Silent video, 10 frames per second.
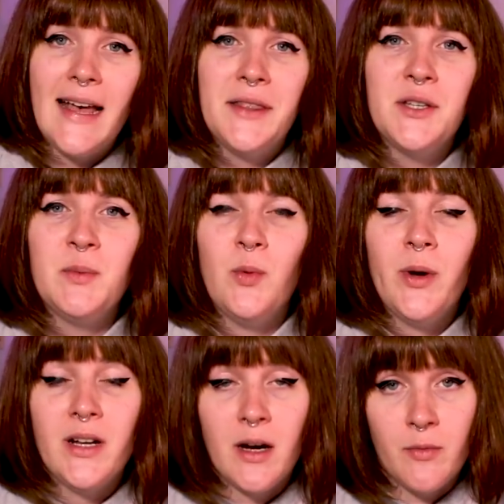At this
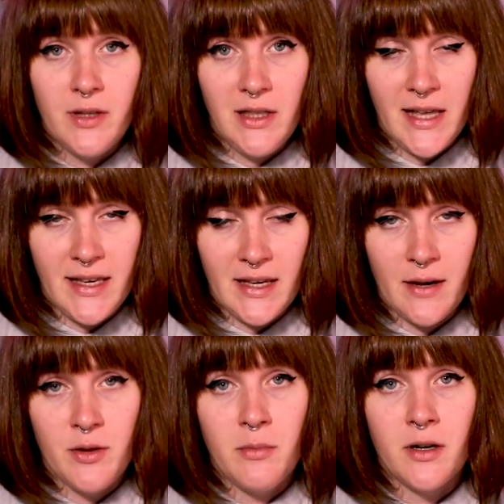point, I'm really liking
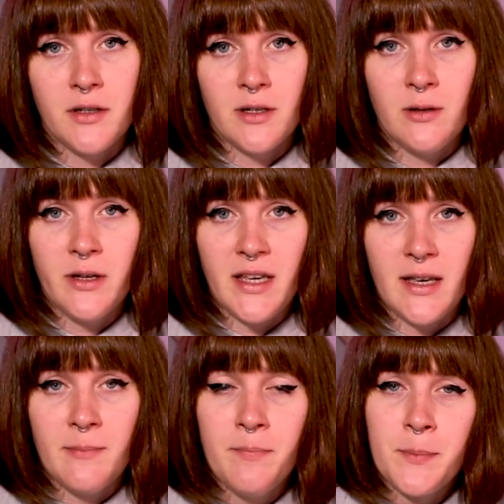how the models are
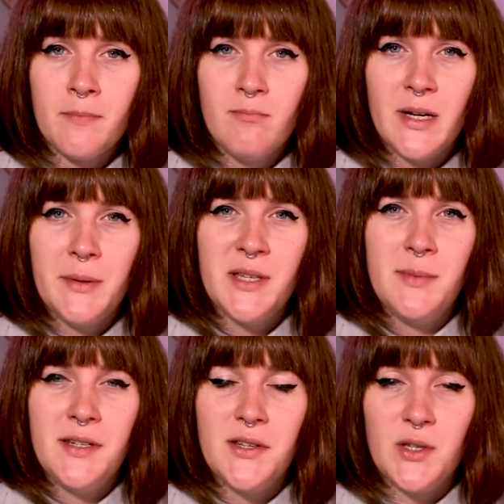looking, but I was a
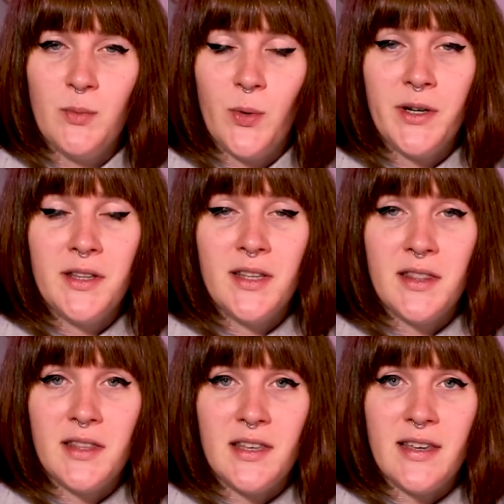bit disappointed
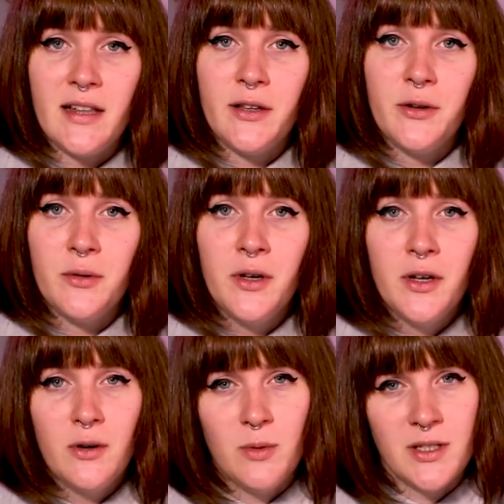that the yellow
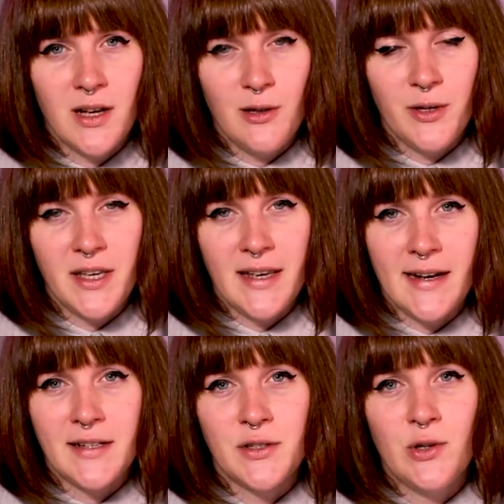was not looking
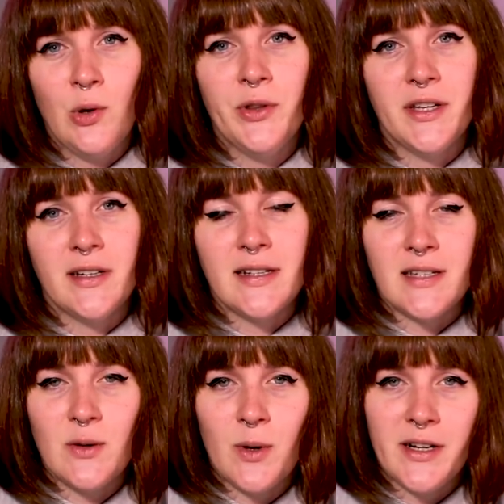as golden
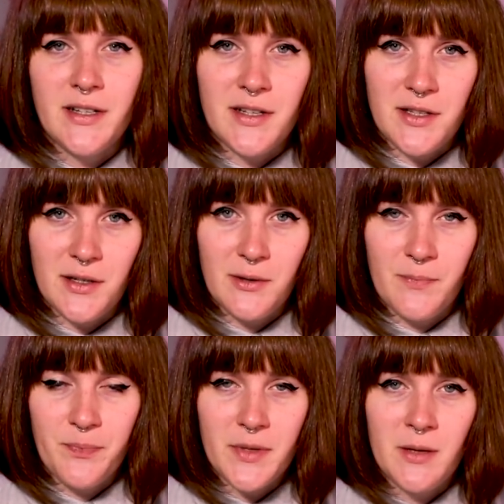as I wanted it
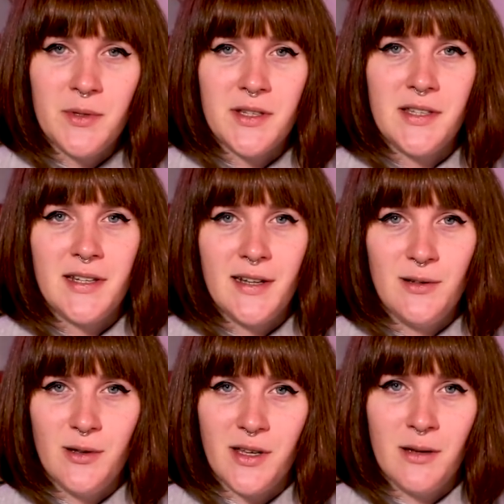to. It was
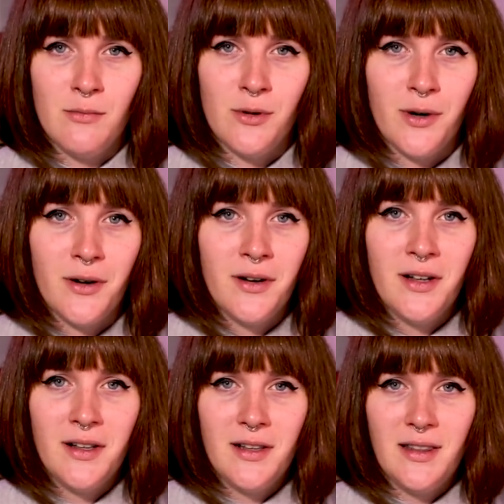instead looking more
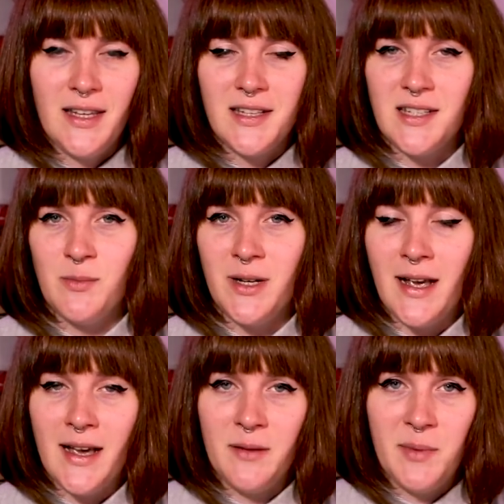like someone
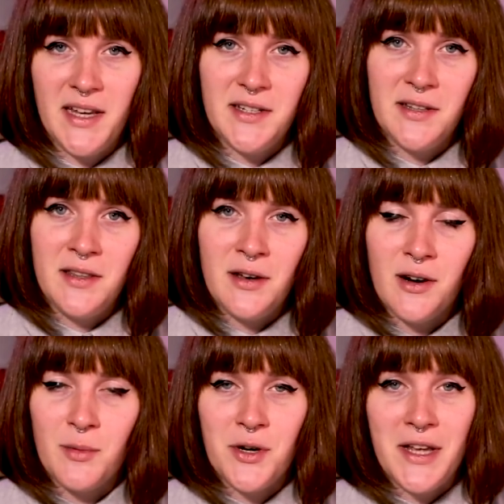had painted the
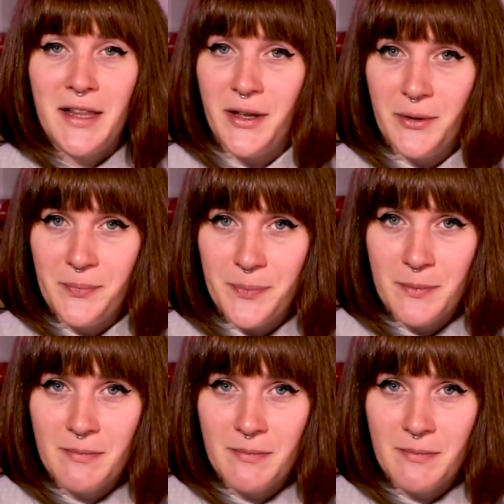armor yellow.